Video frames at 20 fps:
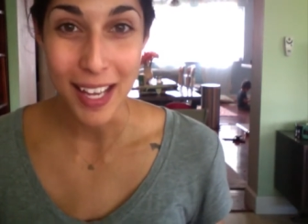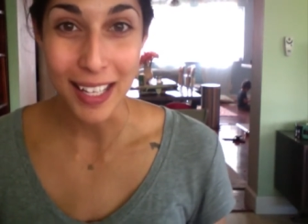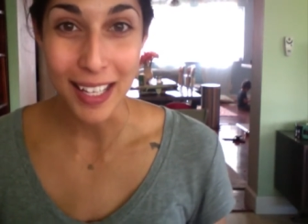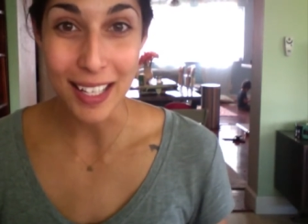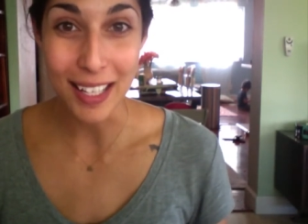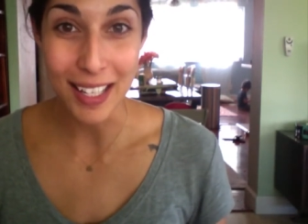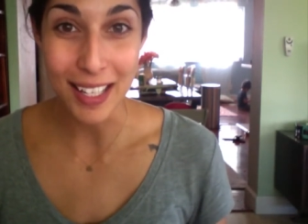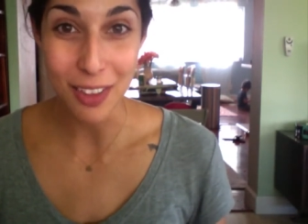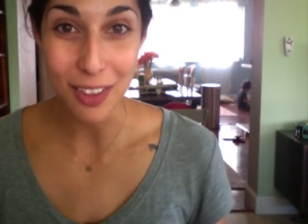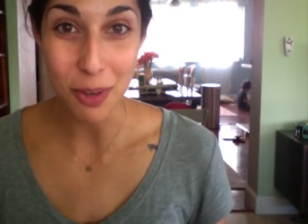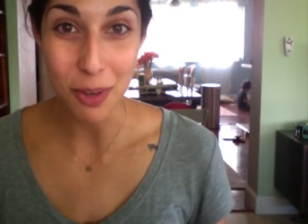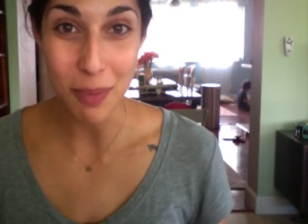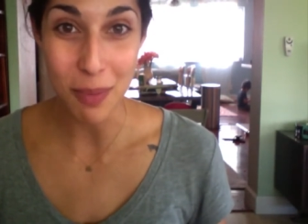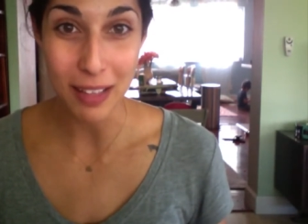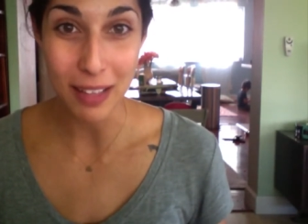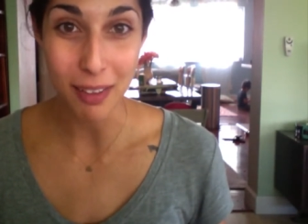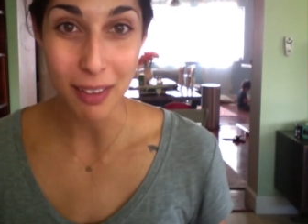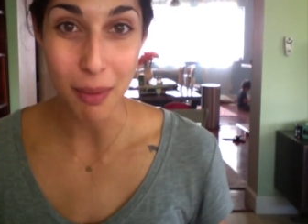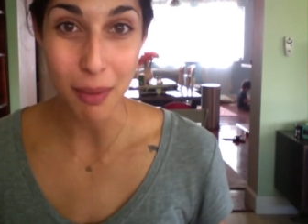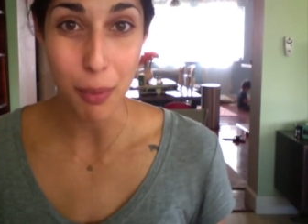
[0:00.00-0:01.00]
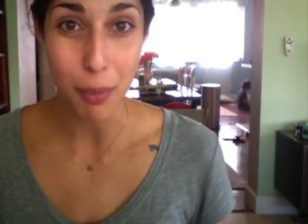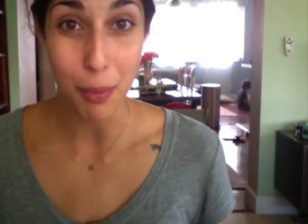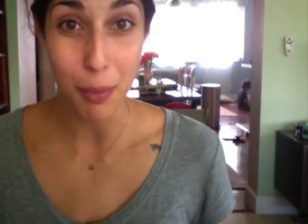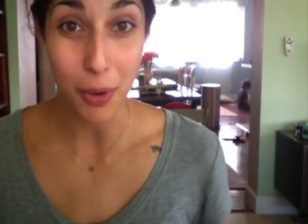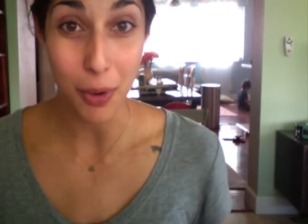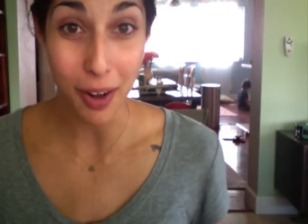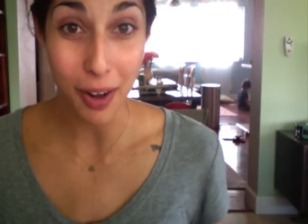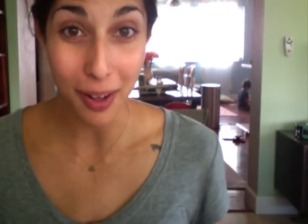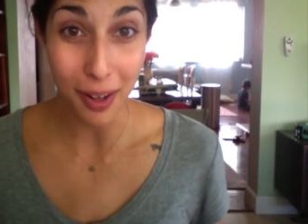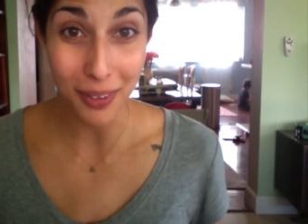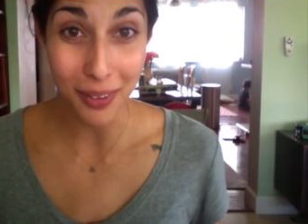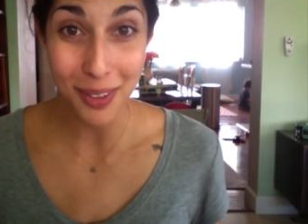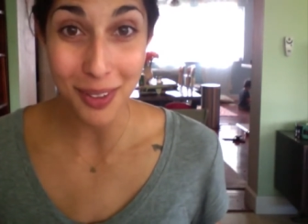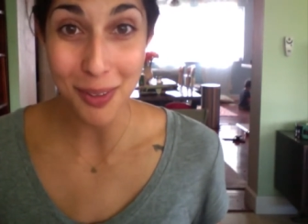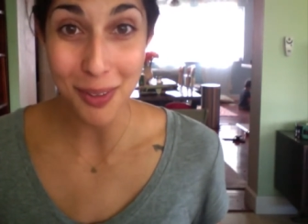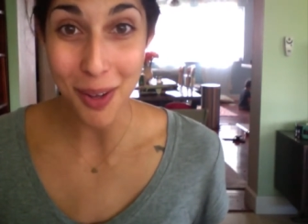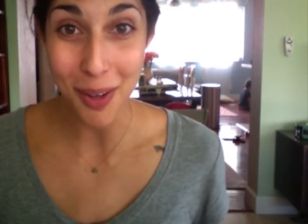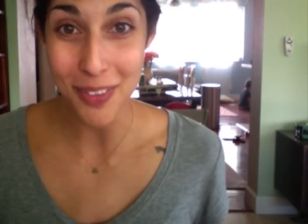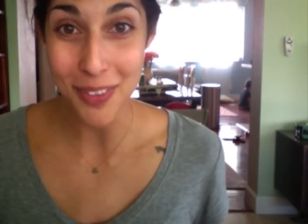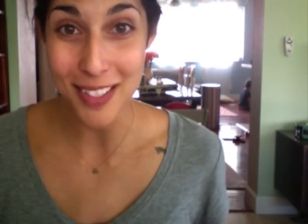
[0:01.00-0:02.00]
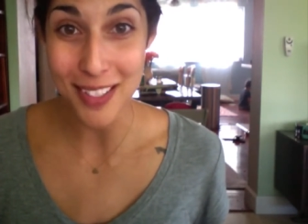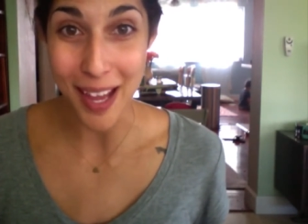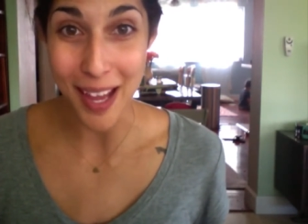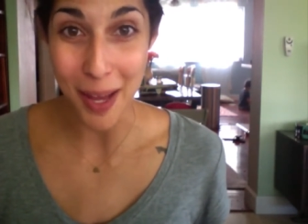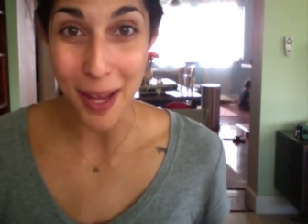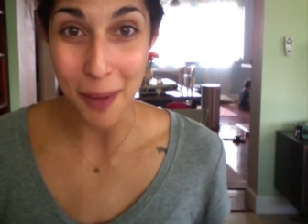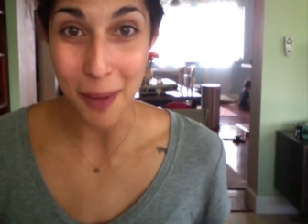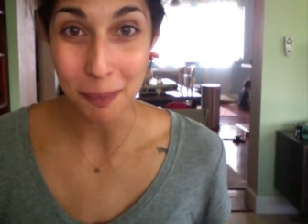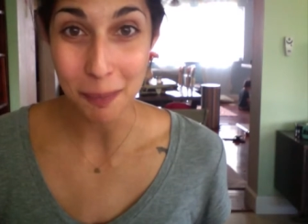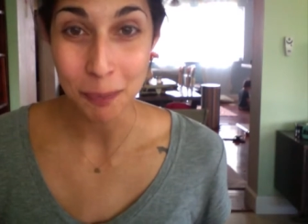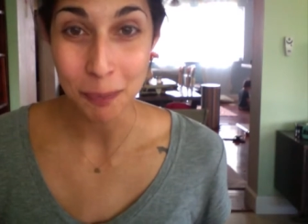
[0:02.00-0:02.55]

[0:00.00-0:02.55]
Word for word: can either make them more hungry throughout the day,